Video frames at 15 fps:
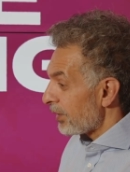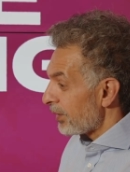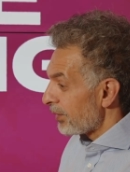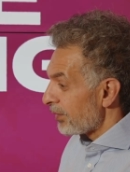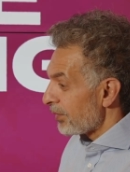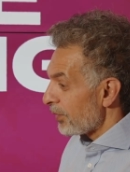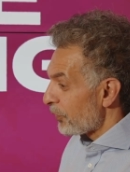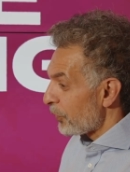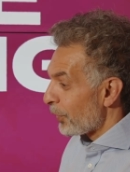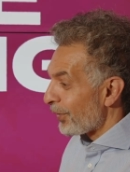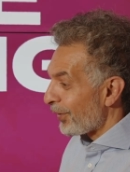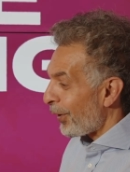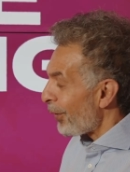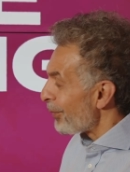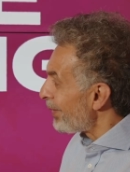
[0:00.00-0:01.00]
And if you
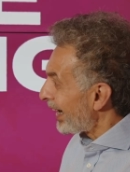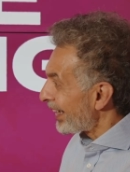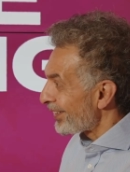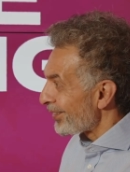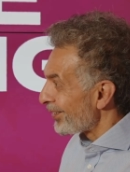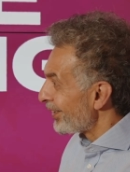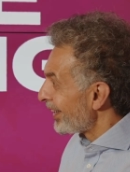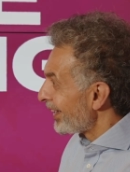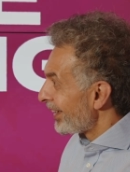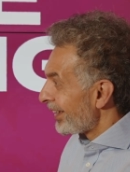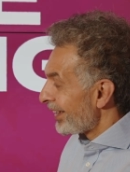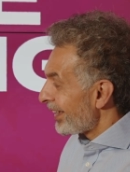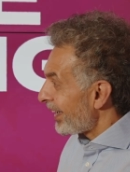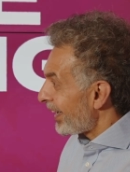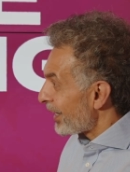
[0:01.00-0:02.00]
go back to
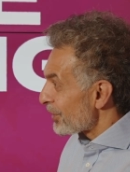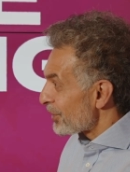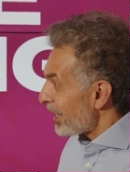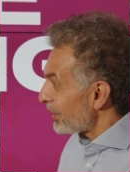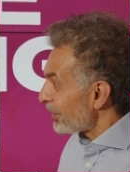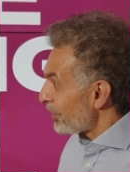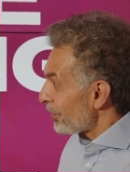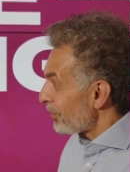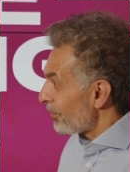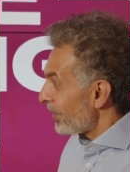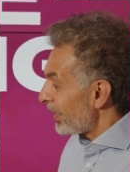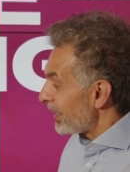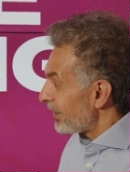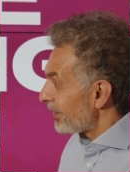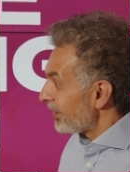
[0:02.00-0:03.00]
Alexander the
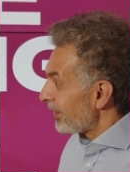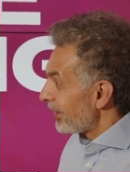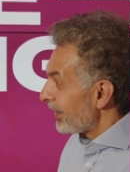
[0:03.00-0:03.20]
Great,